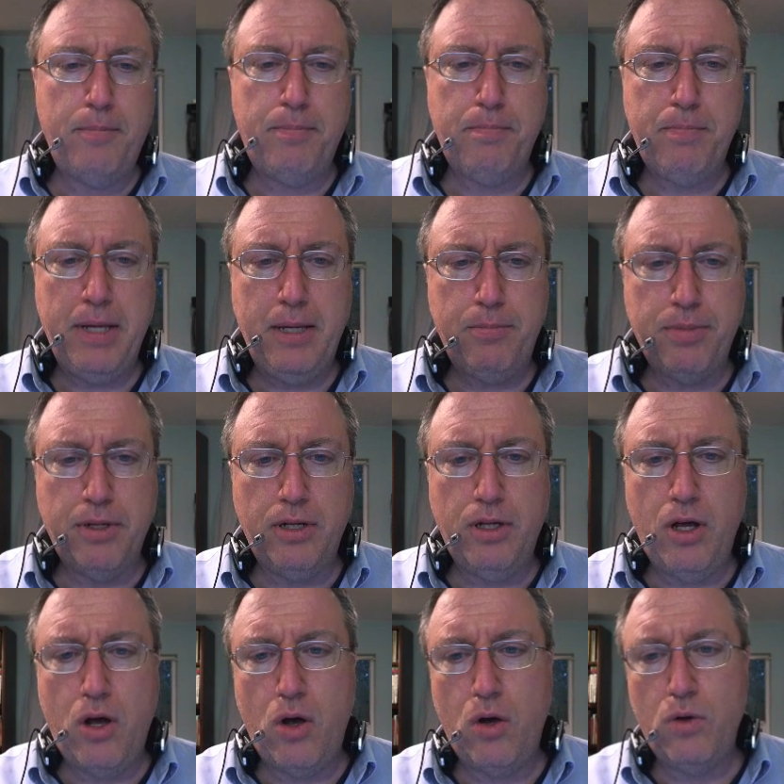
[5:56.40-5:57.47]
People
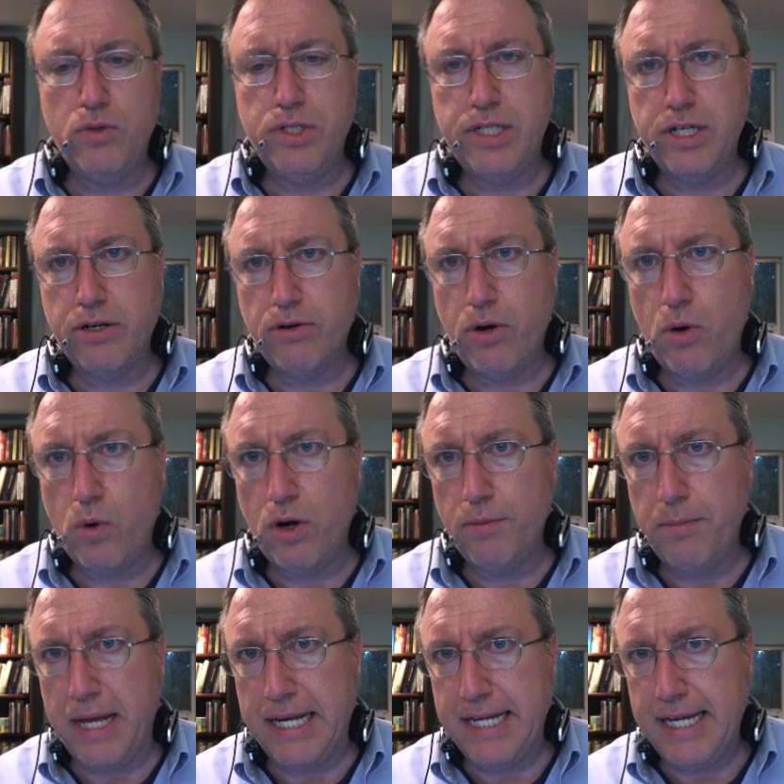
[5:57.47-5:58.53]
own 0 or
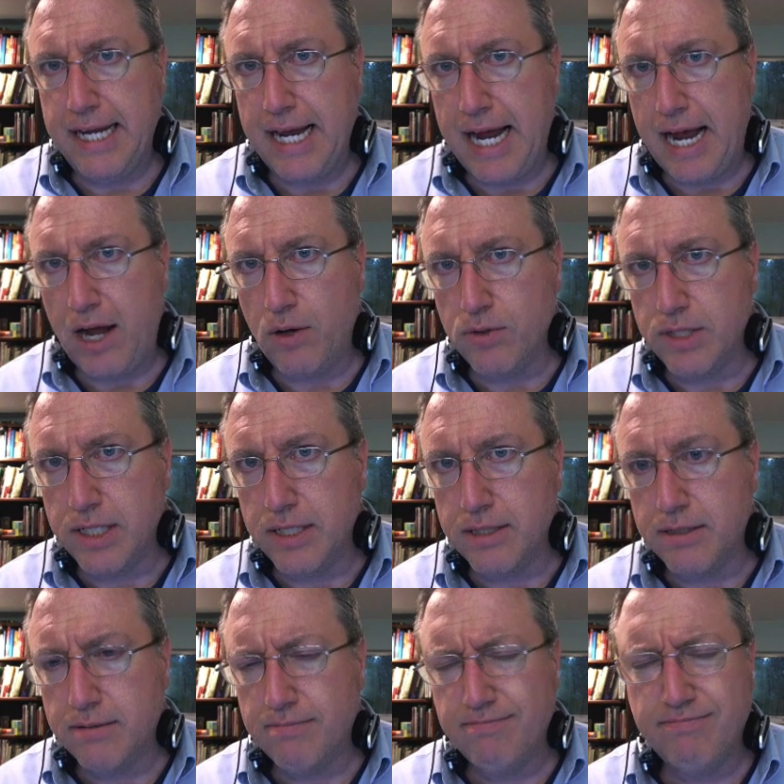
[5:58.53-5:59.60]
many
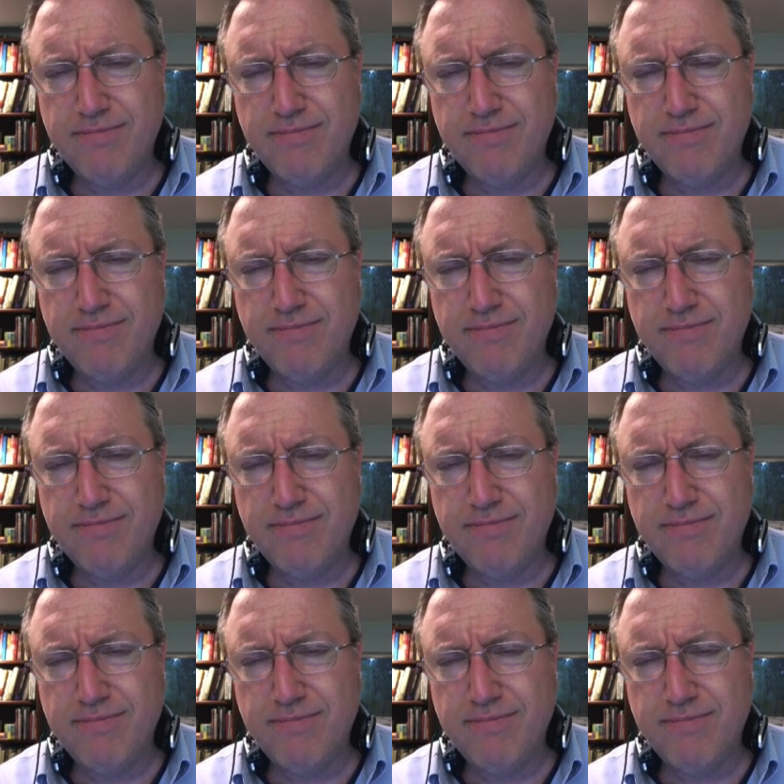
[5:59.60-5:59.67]
houses.